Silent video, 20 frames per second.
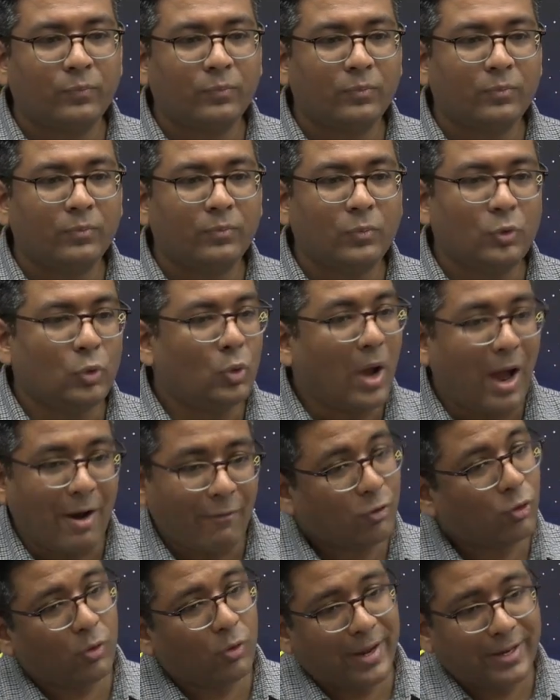You have
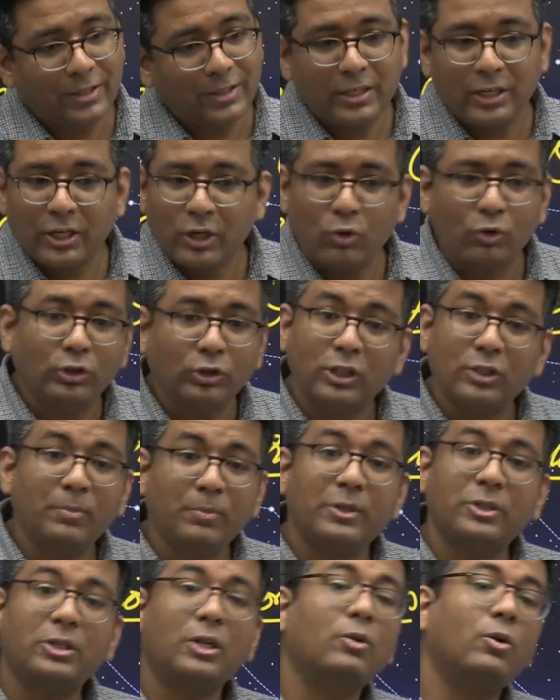to execute this mission